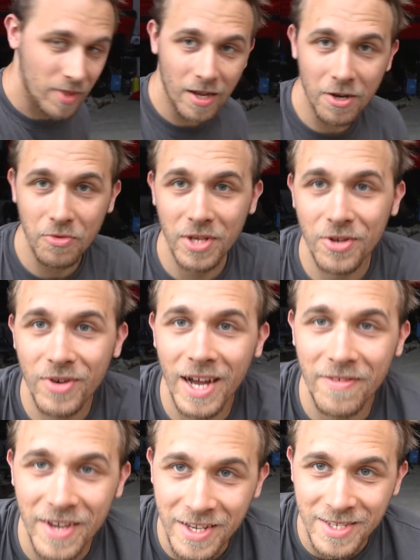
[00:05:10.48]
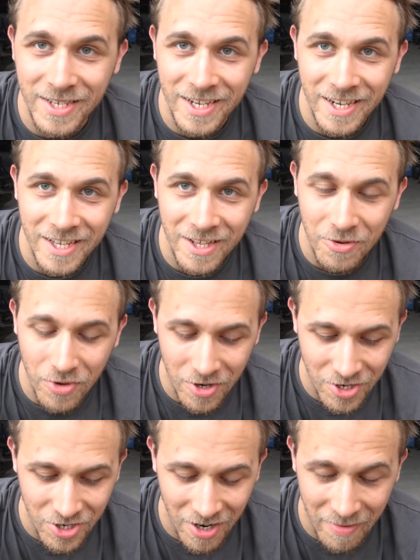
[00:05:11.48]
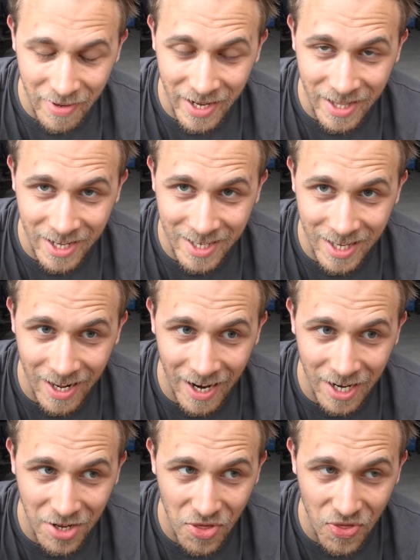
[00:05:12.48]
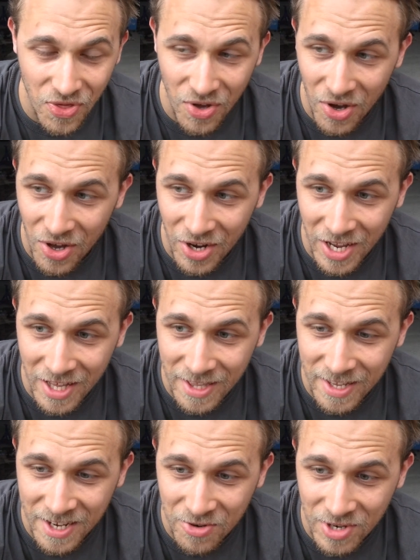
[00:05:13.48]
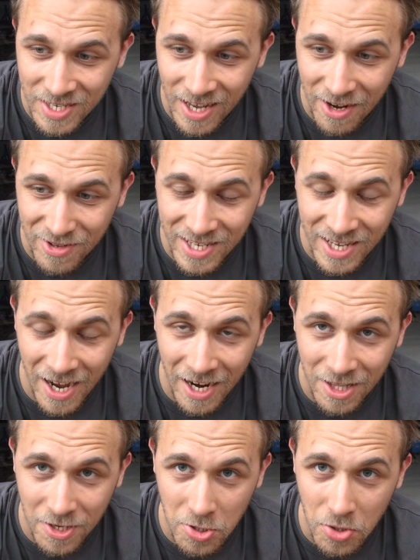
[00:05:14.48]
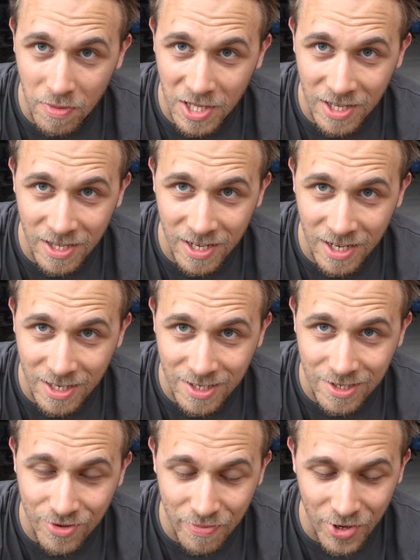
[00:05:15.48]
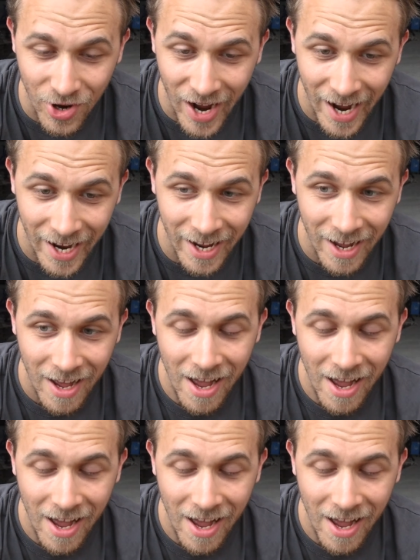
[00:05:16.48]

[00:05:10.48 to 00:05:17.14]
No, we don't have AC in the workshop and it's like 30 degrees outside. Humidity is super high.